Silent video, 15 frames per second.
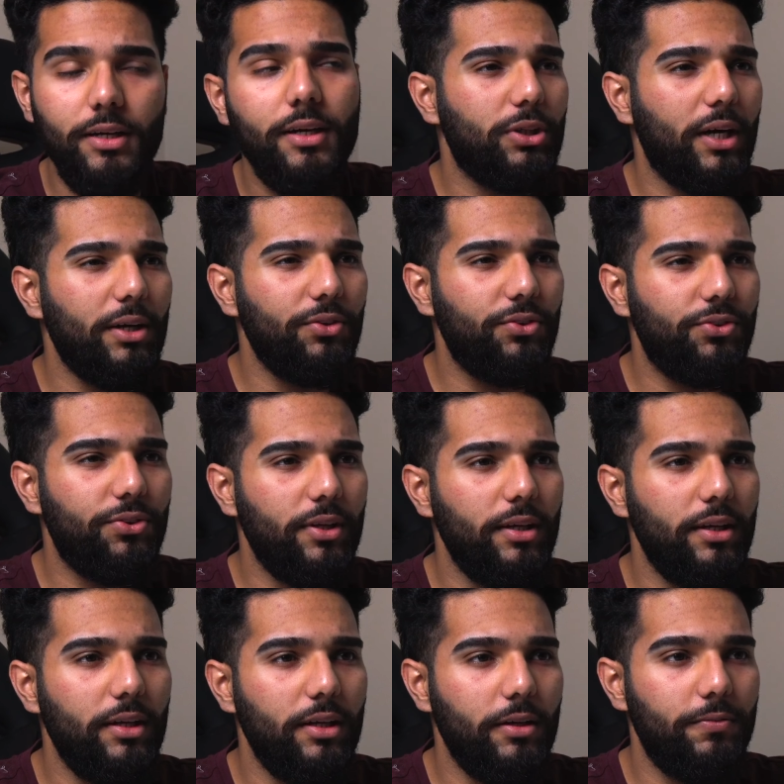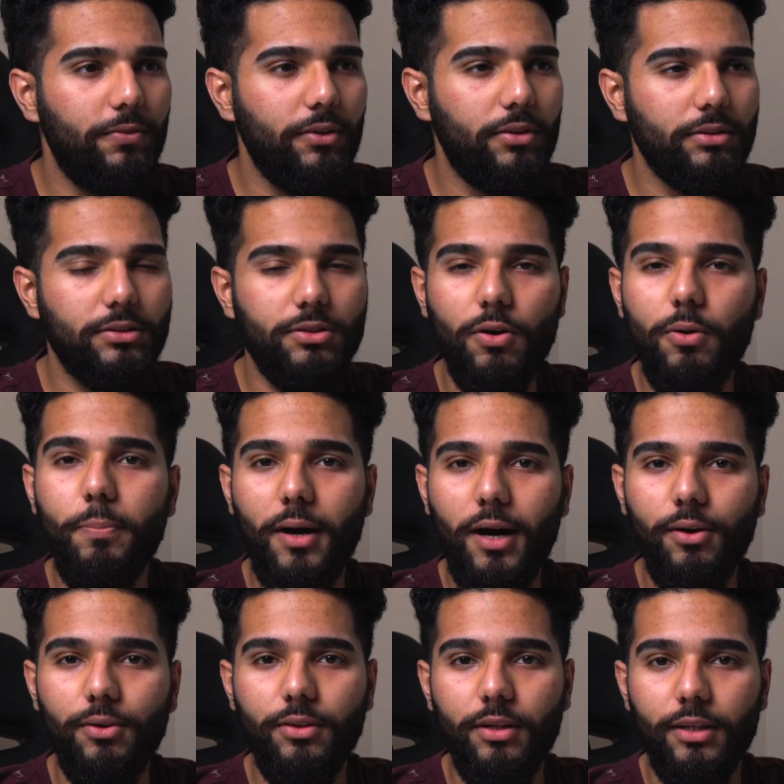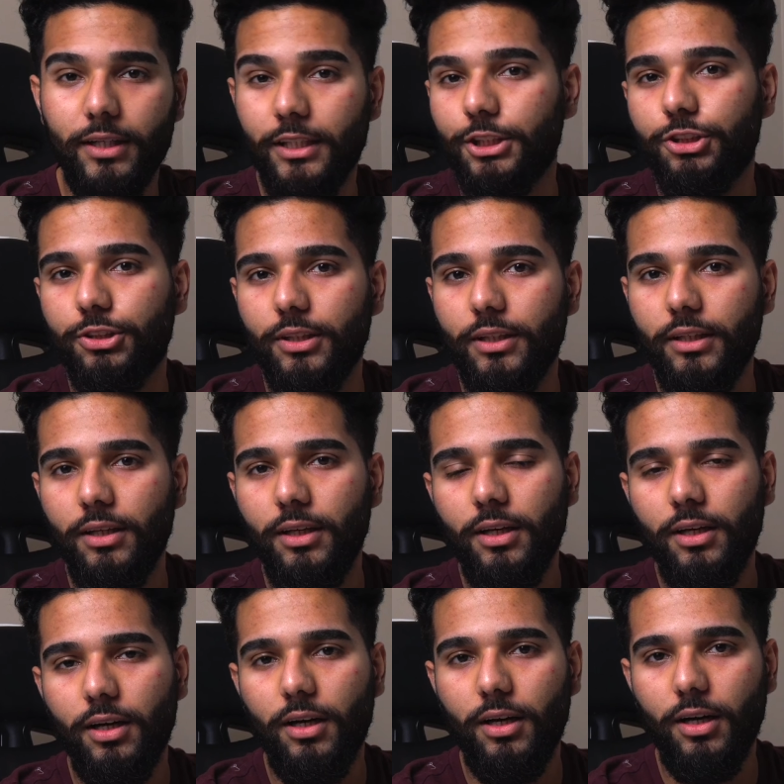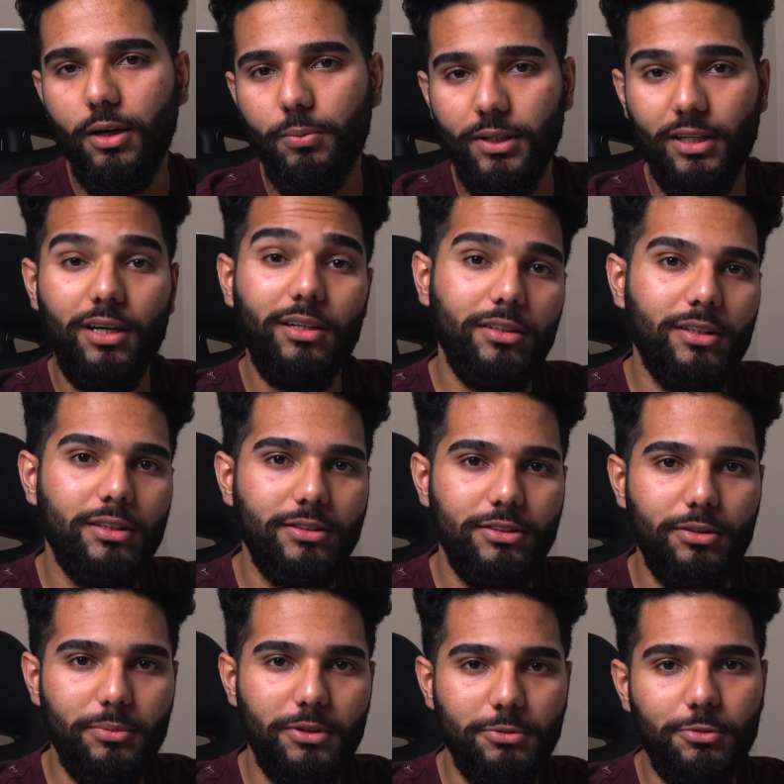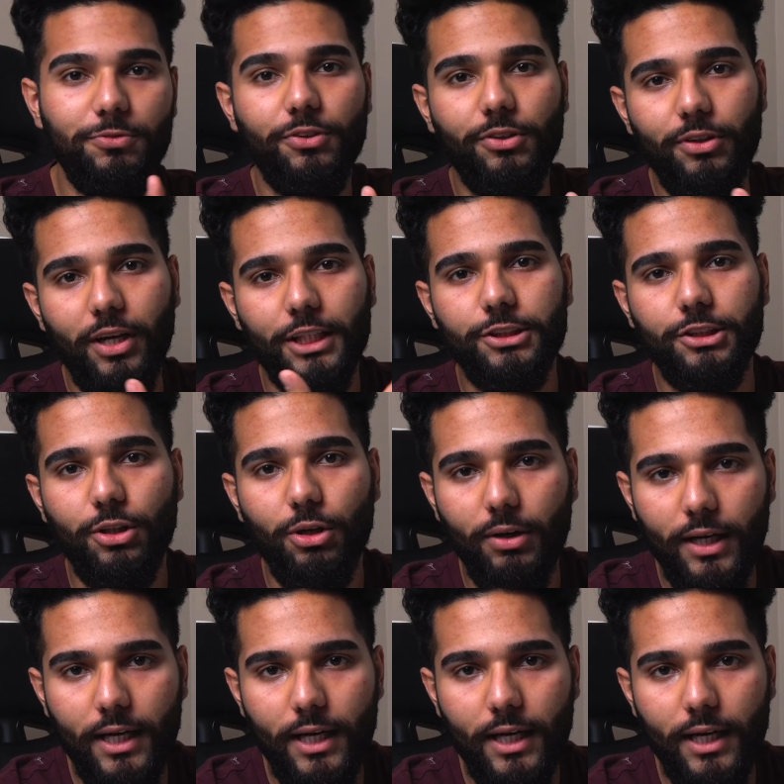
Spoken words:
Try to see if you could scope out their history with other consumers before you actually go